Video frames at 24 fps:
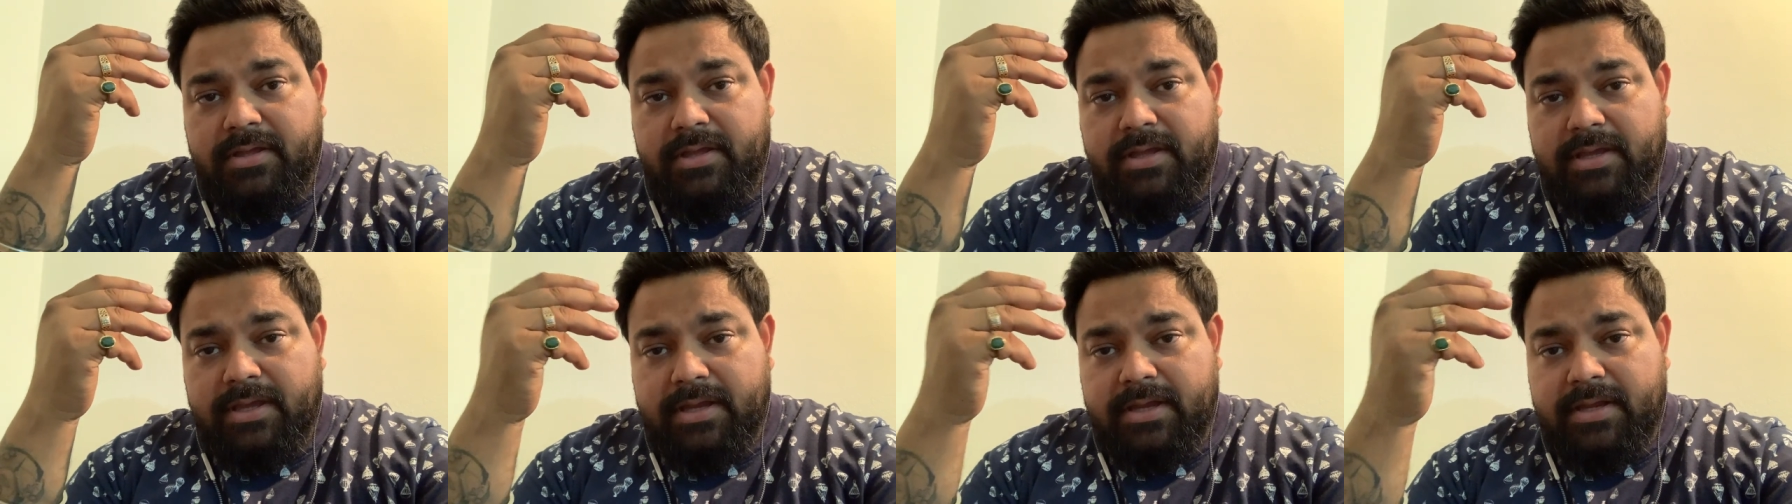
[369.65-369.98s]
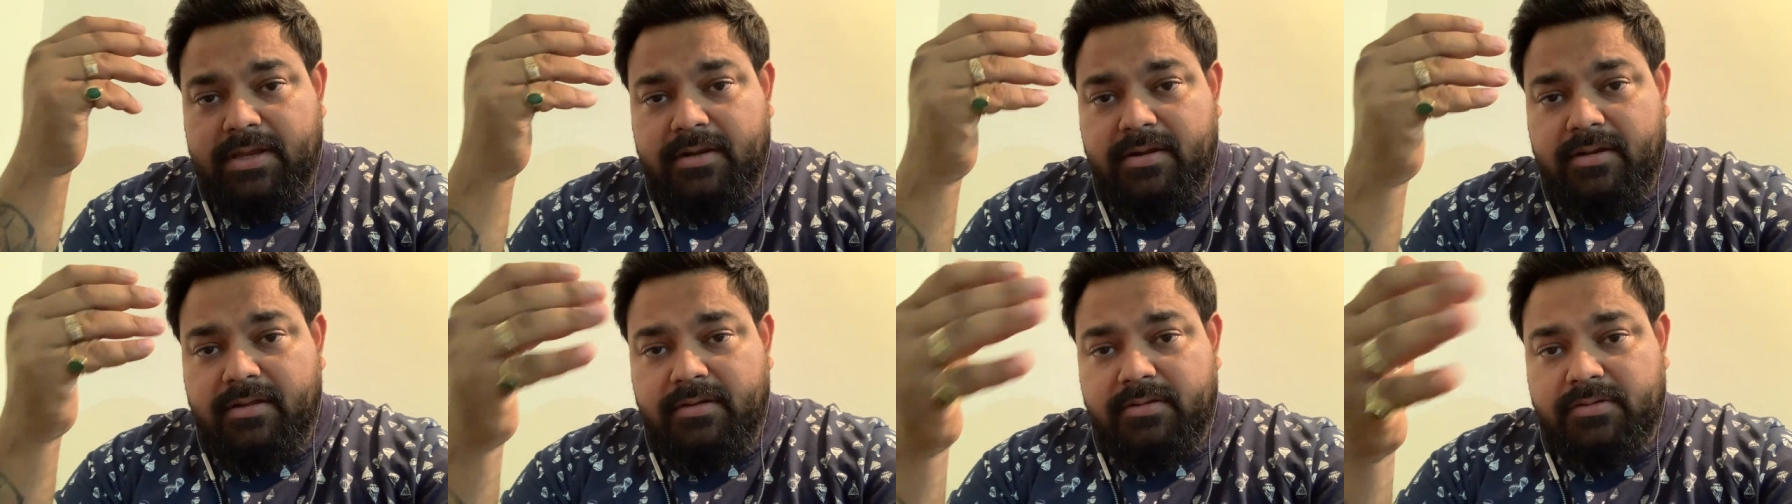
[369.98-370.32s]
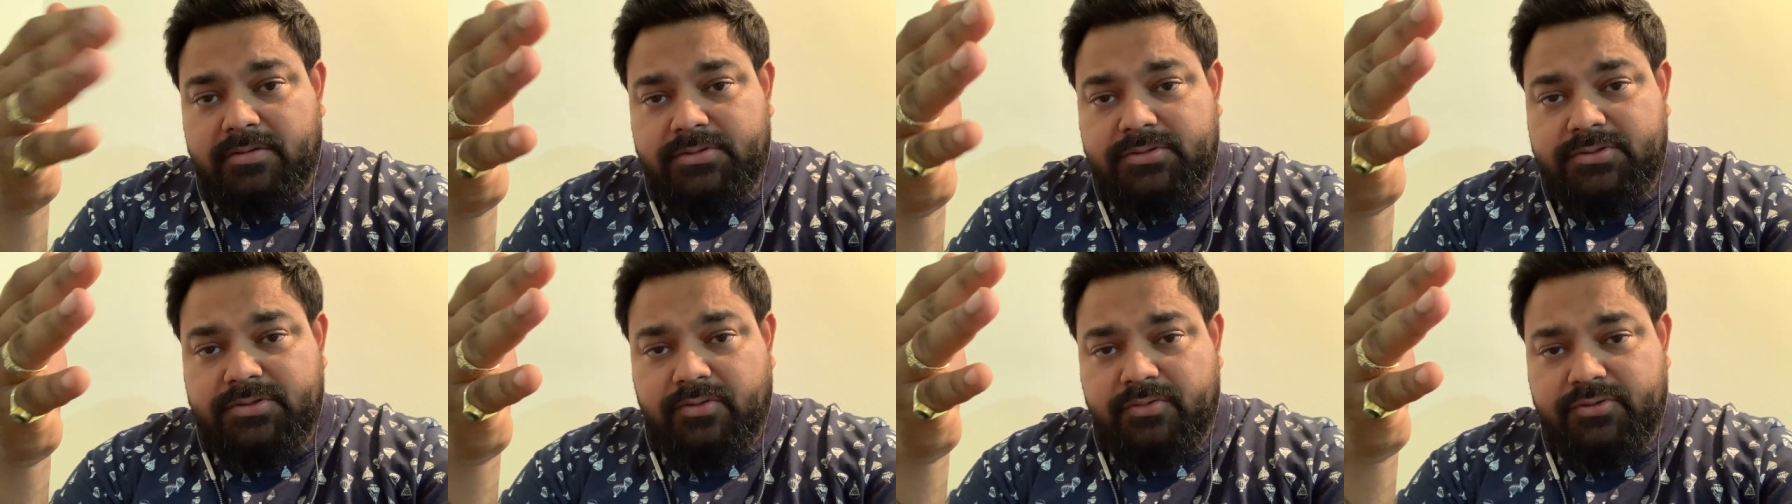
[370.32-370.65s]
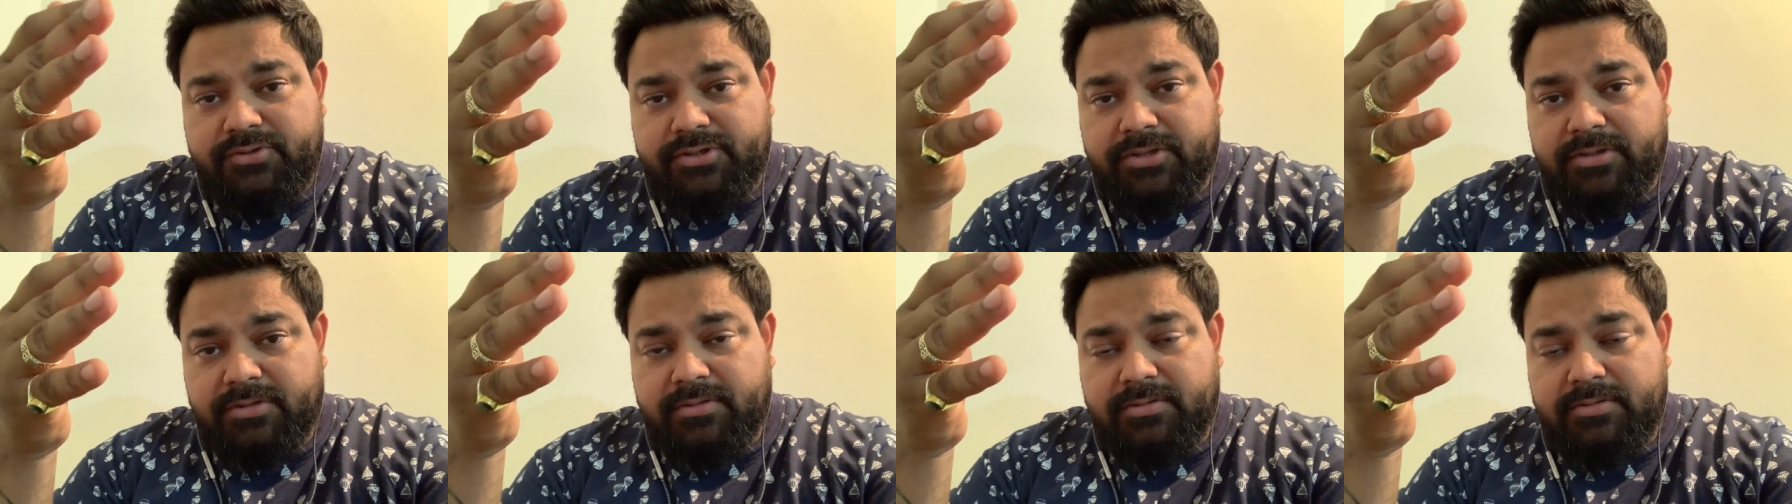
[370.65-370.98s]
and
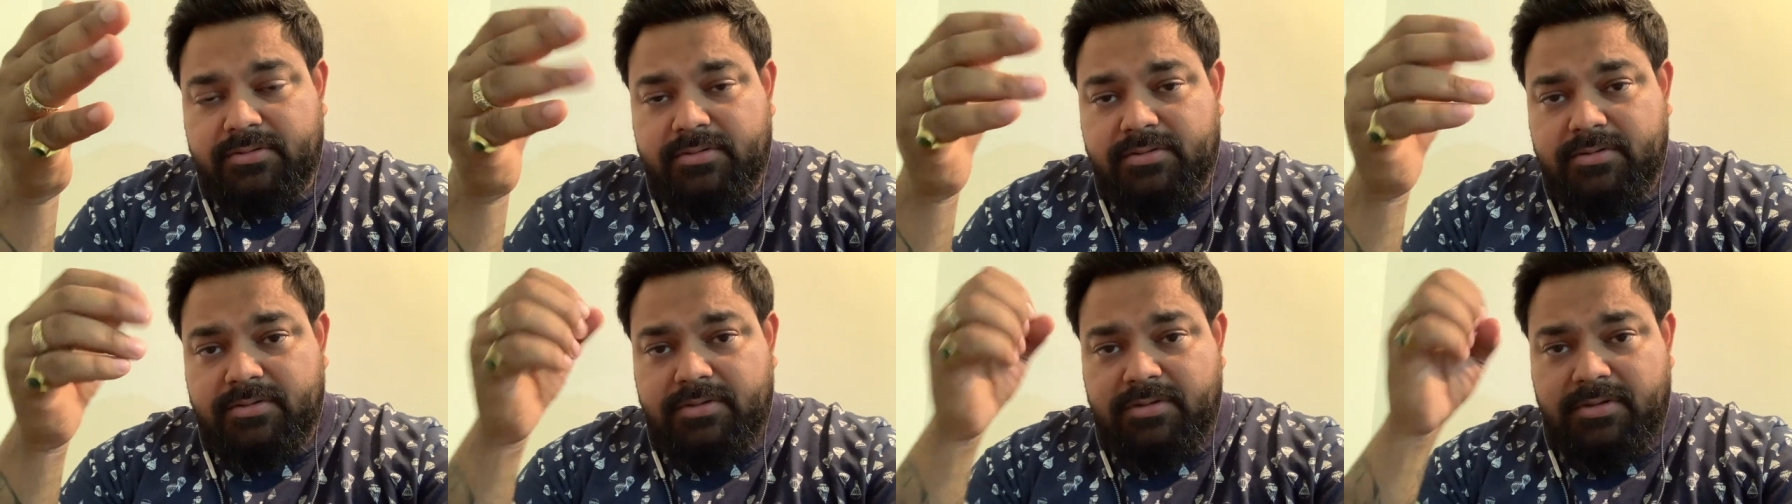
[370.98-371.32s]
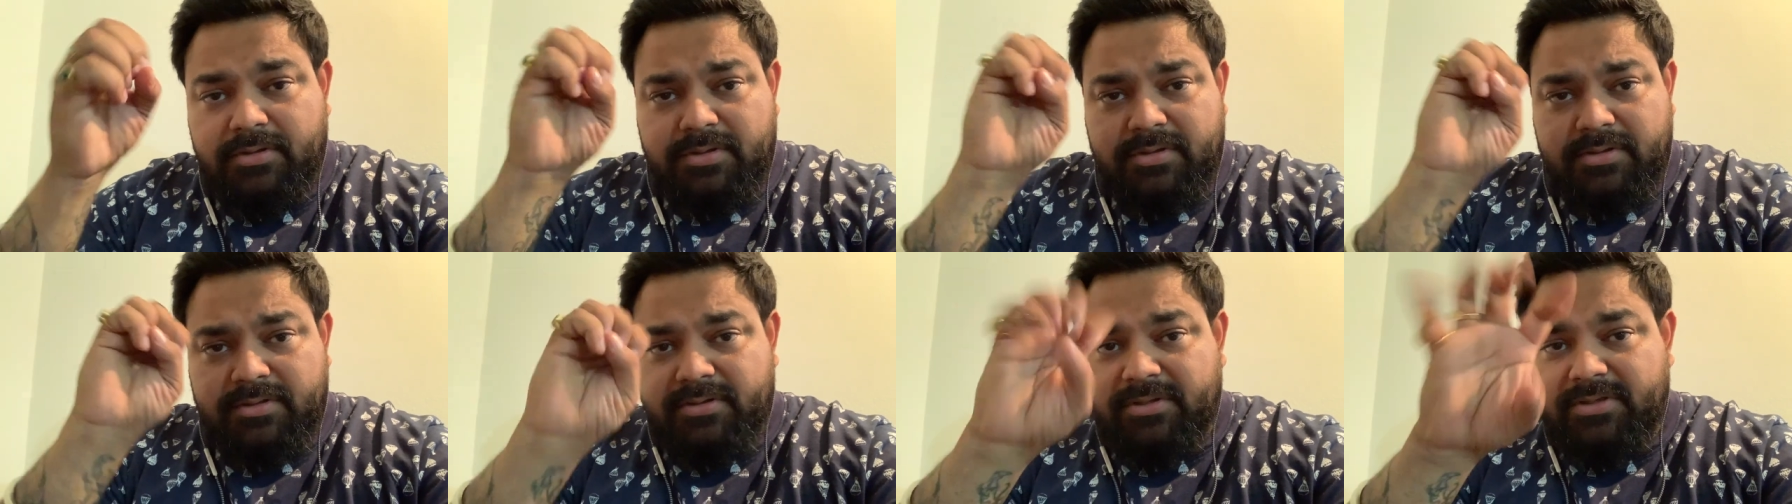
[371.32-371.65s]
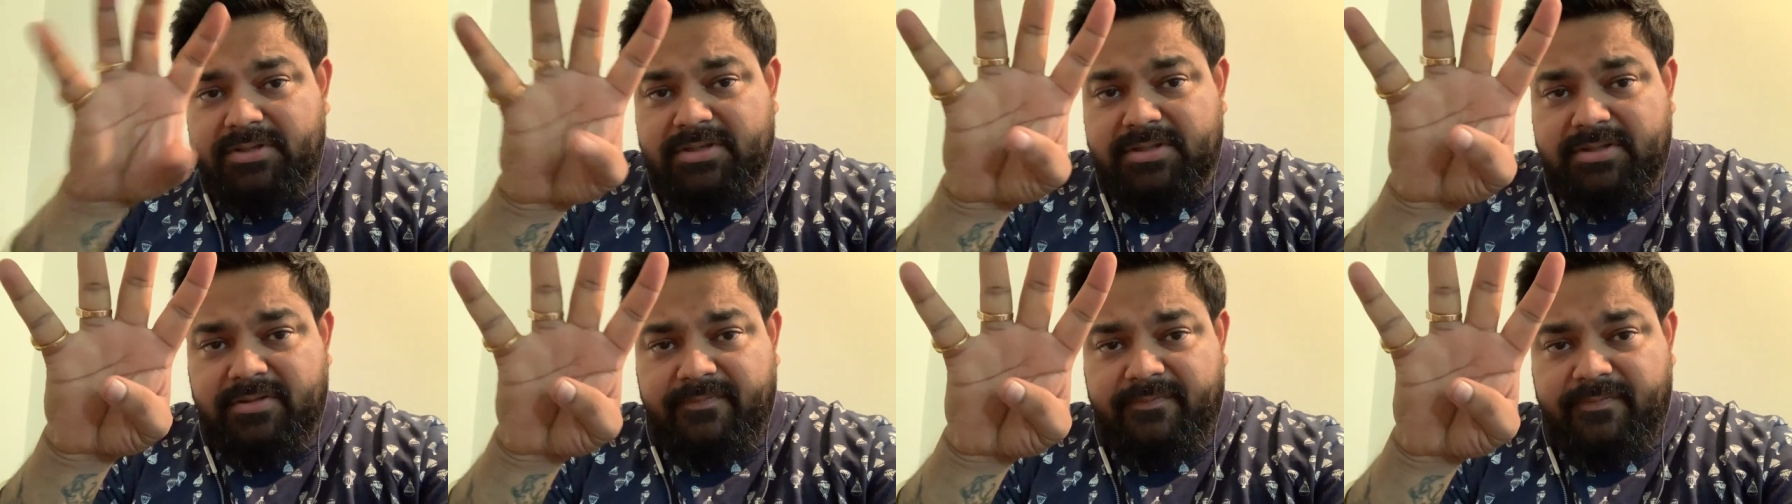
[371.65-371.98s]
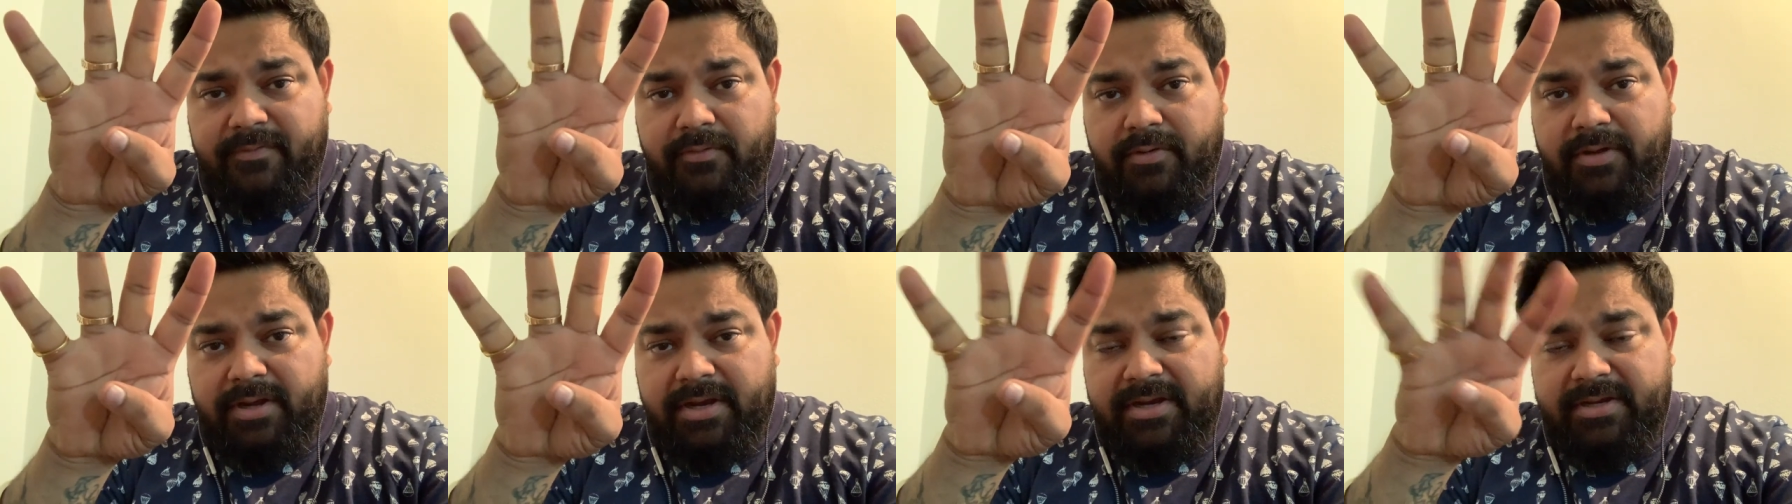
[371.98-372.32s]
social. The other
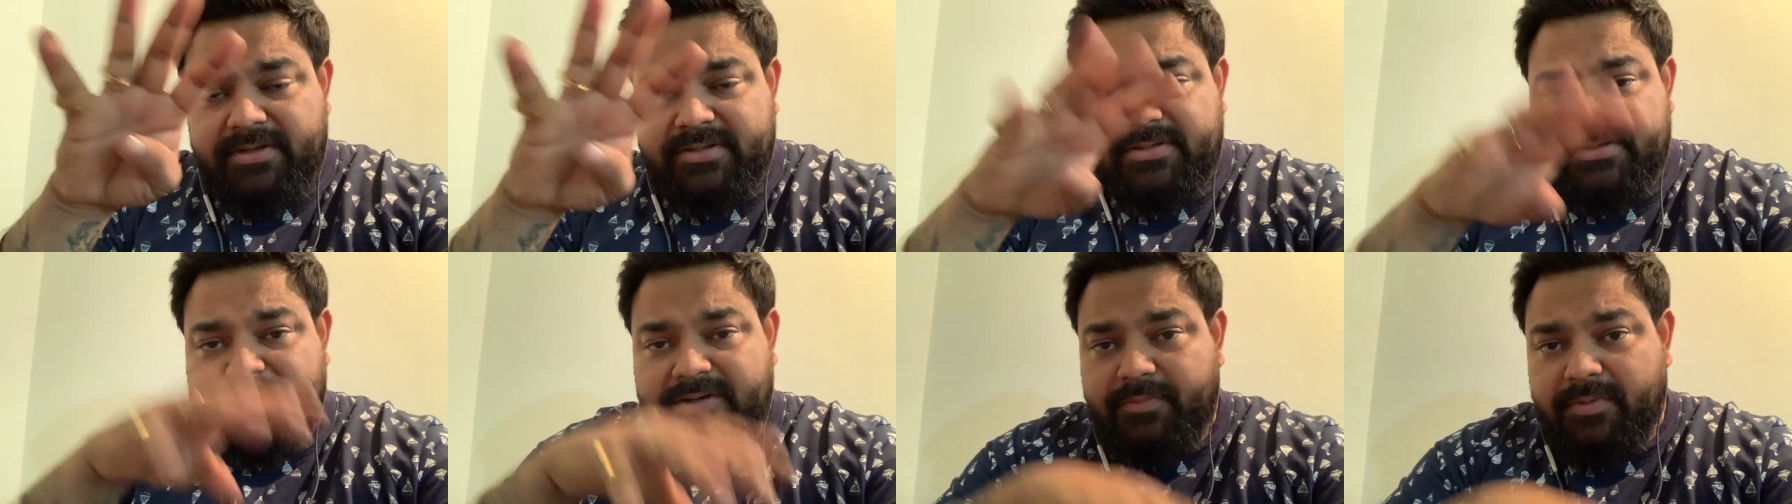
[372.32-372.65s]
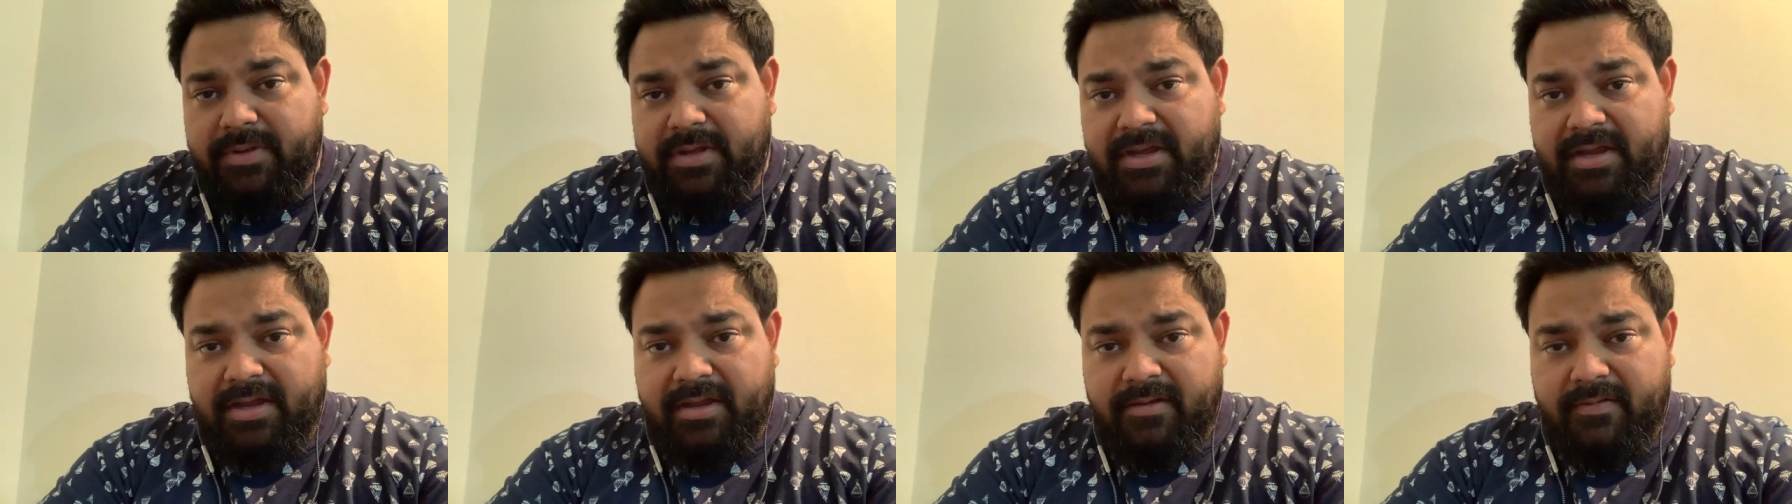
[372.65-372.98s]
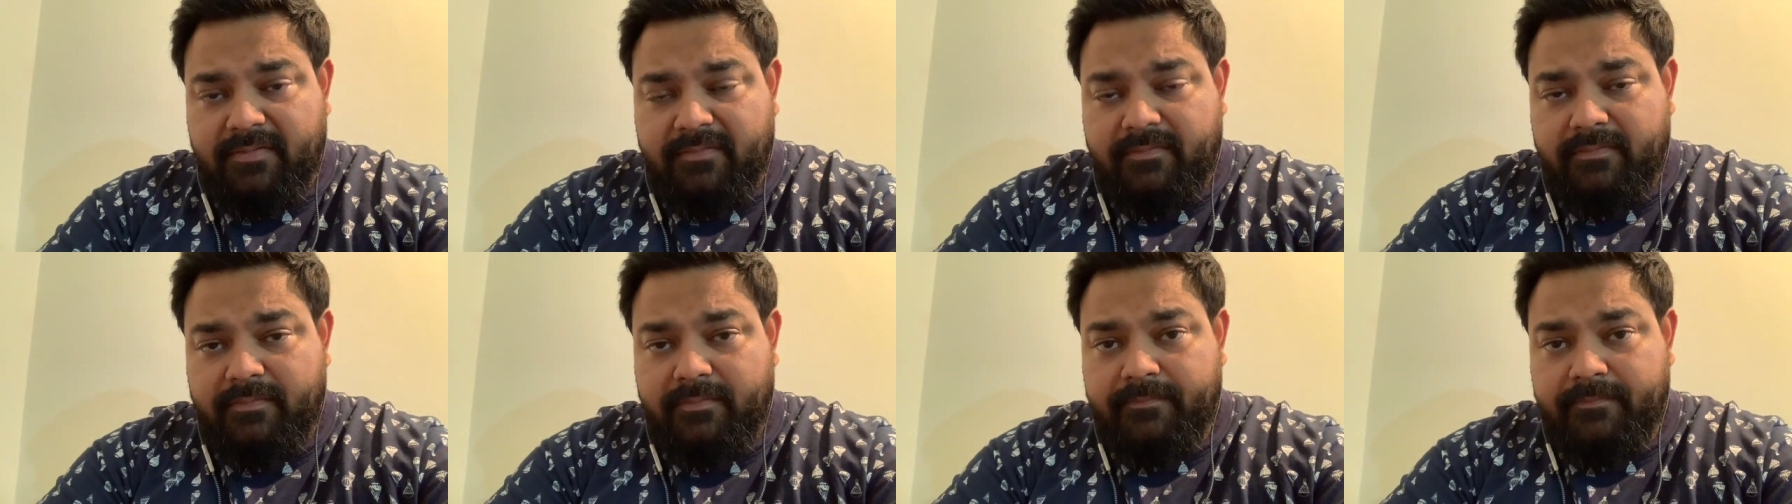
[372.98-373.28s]
four needs that we have,